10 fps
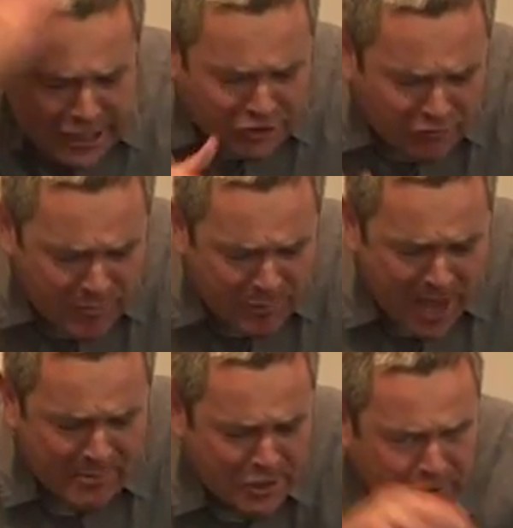because you're a
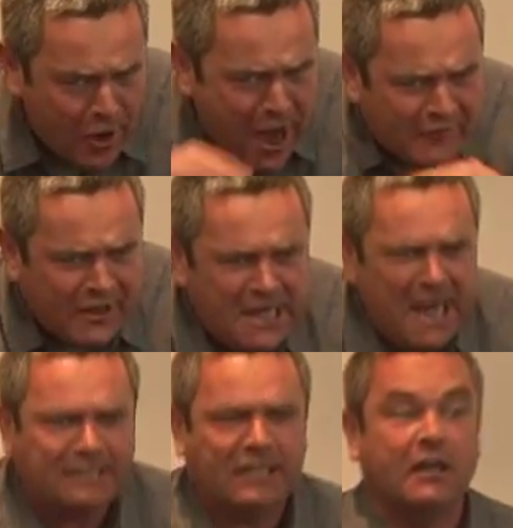pleb and you don't have any
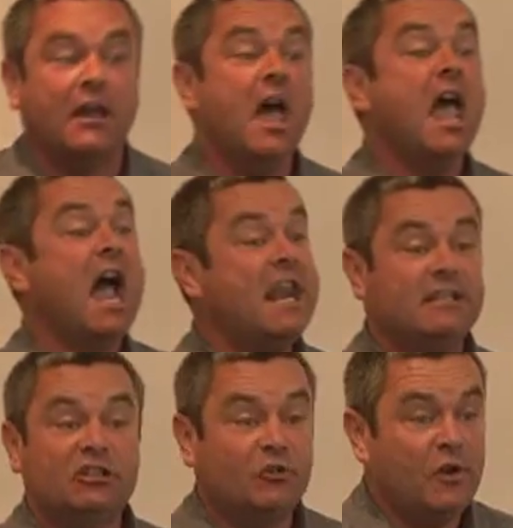etiquette. And
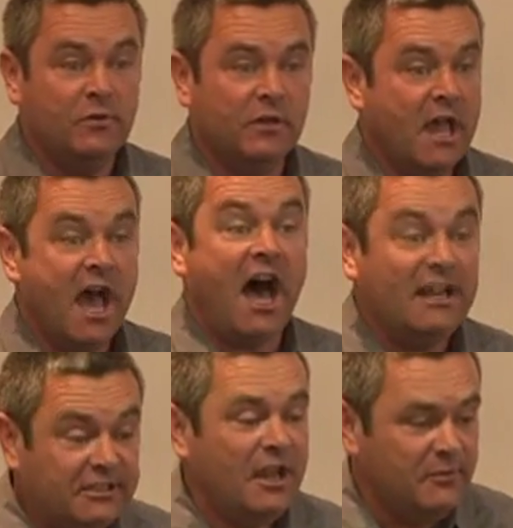it's true, I
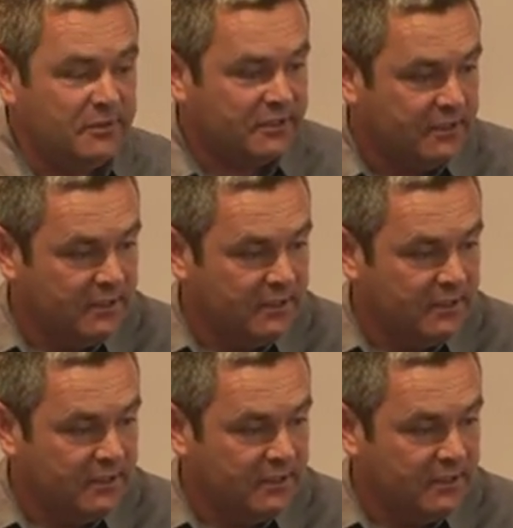don't.